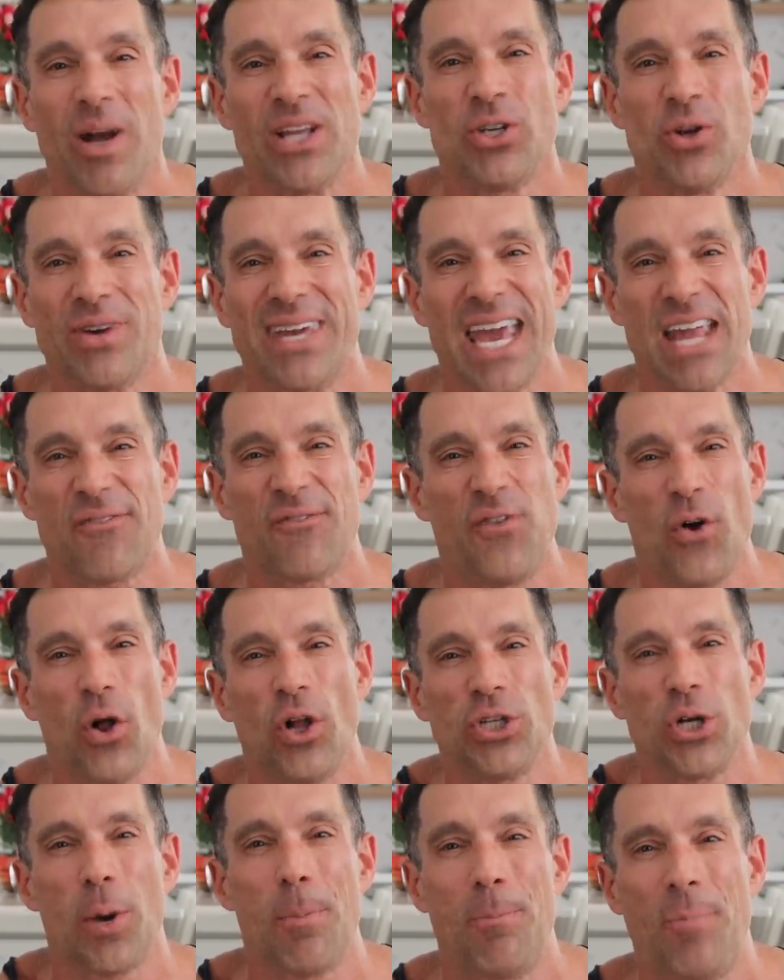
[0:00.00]
When you get
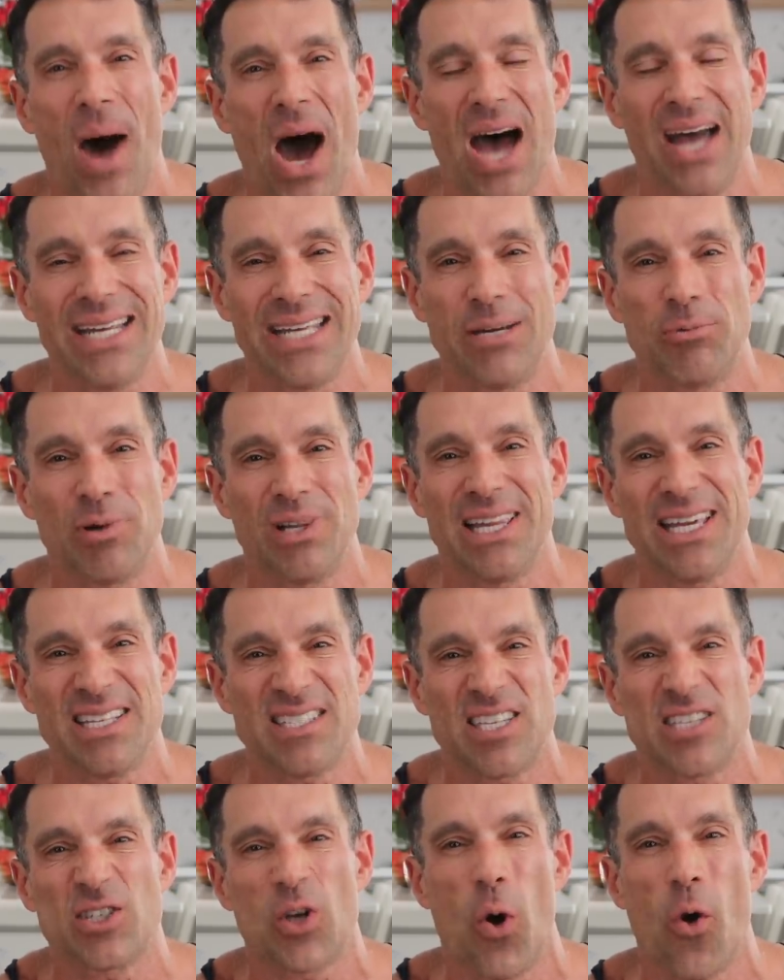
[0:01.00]
full, your body
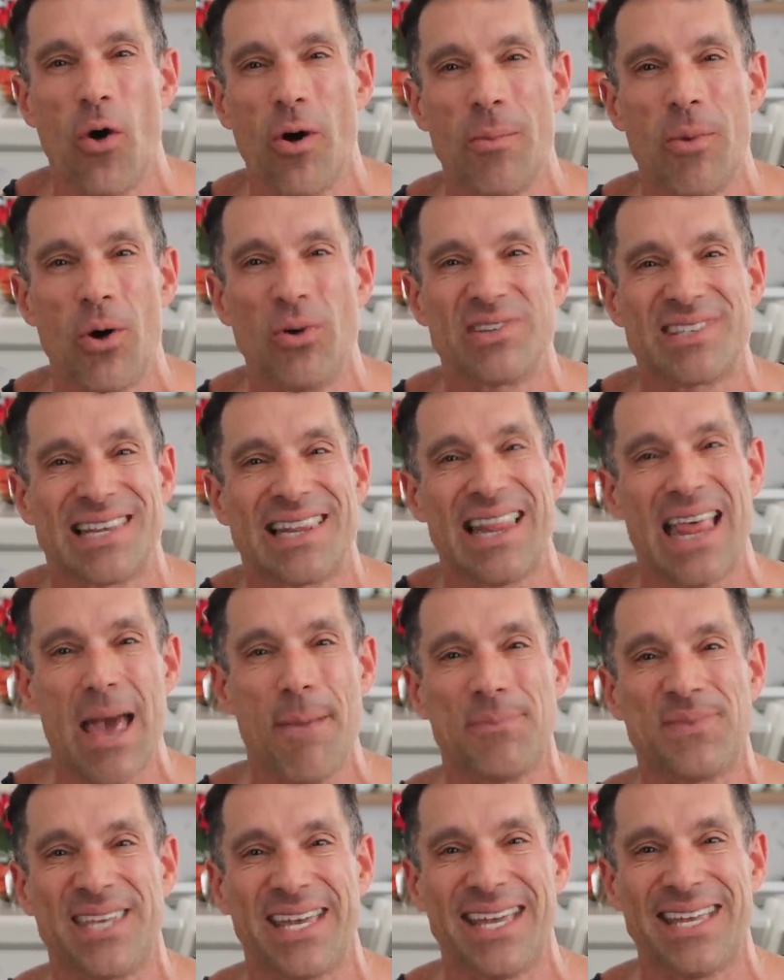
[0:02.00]
releases hormones.
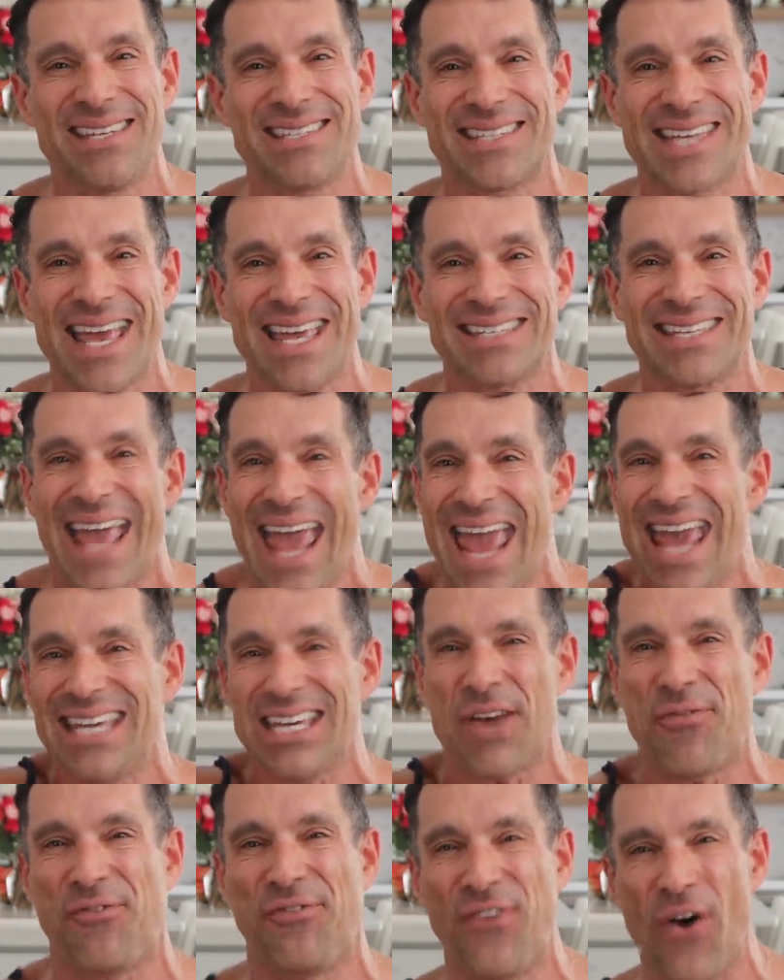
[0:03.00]
Leptin says, Hey,
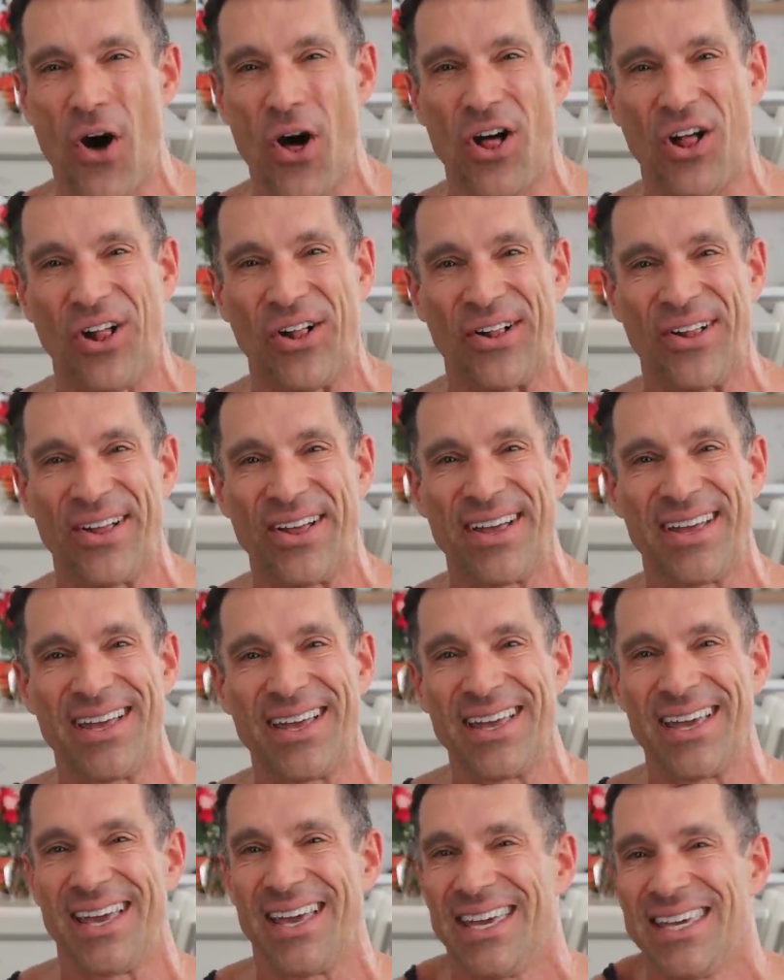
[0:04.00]
you're full.
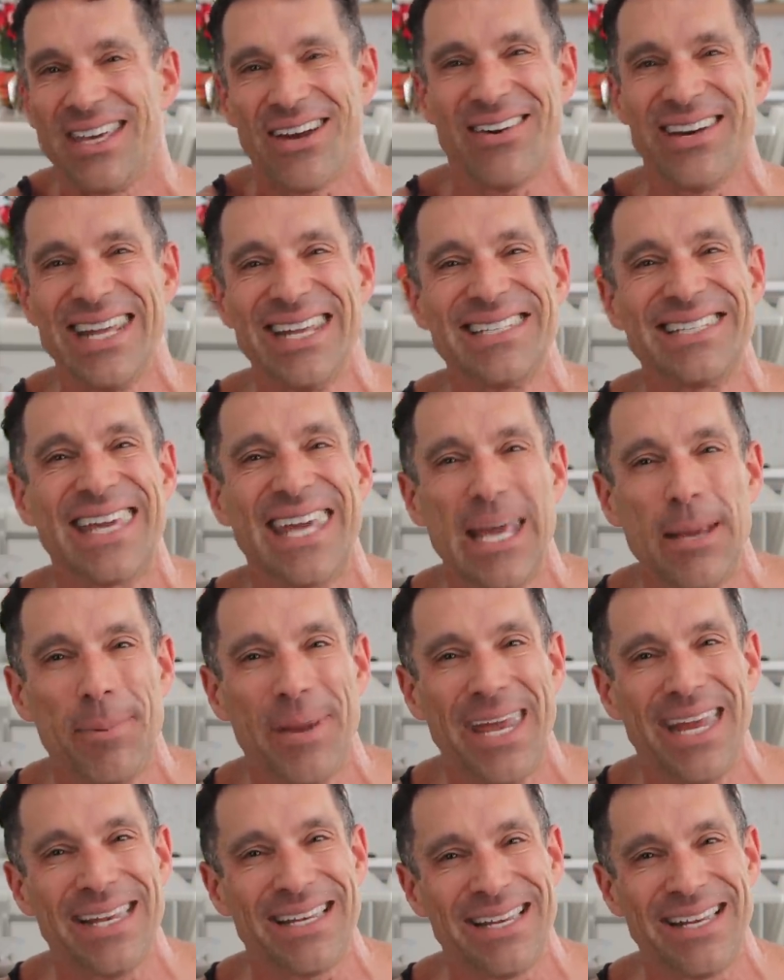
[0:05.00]
You don't need to keep
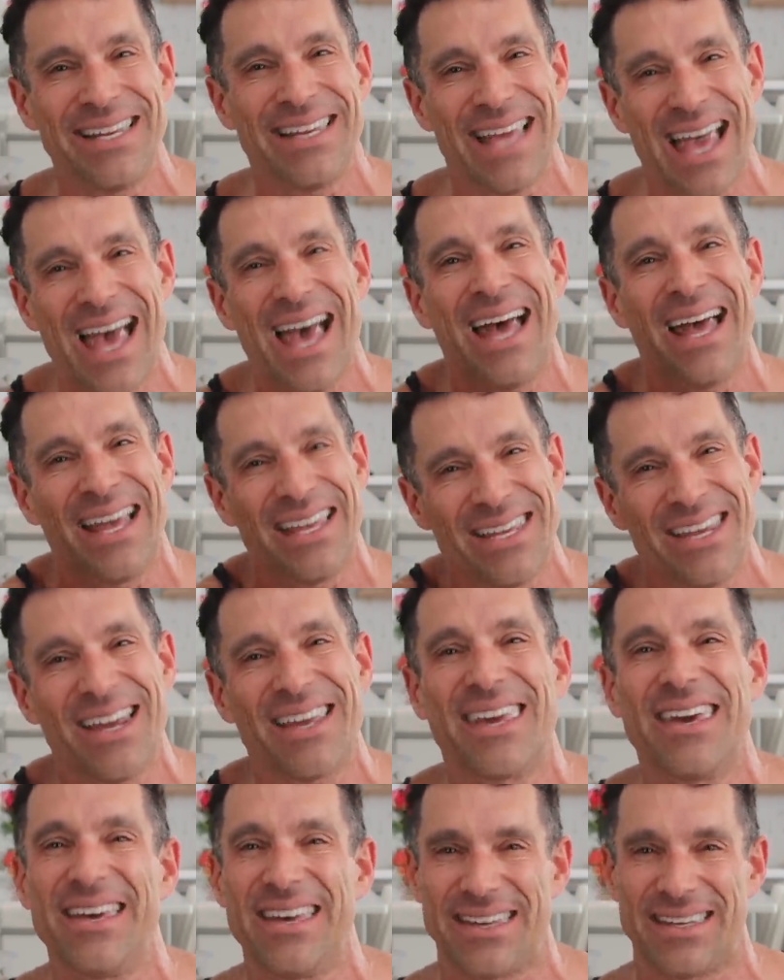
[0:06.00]
eating. Yeah, you're
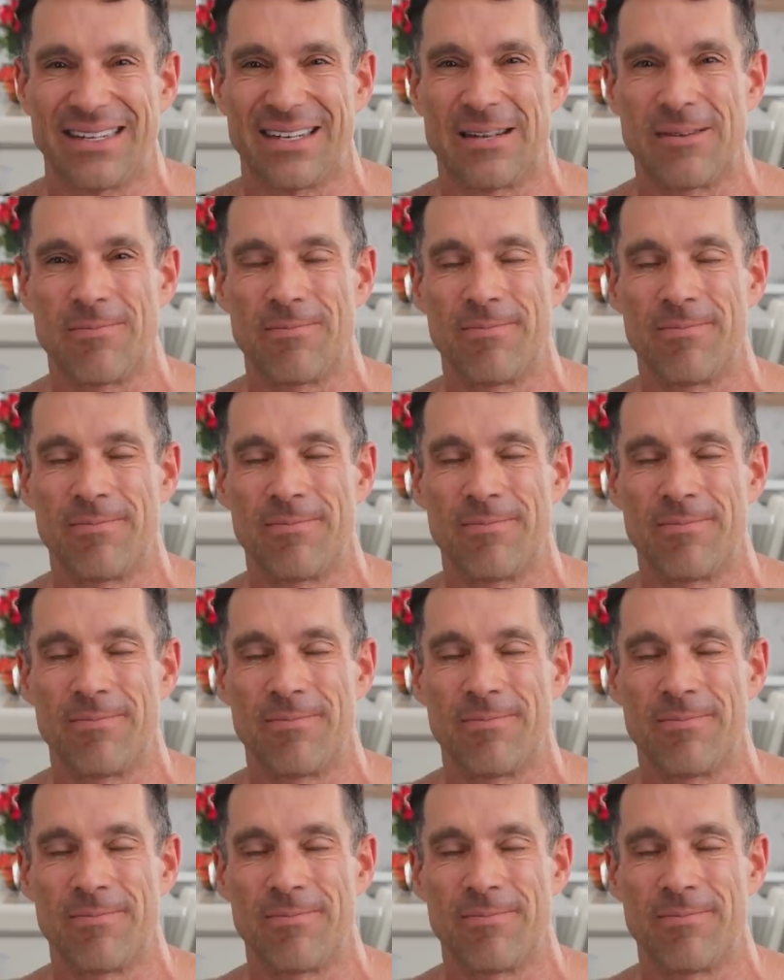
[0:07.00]
good.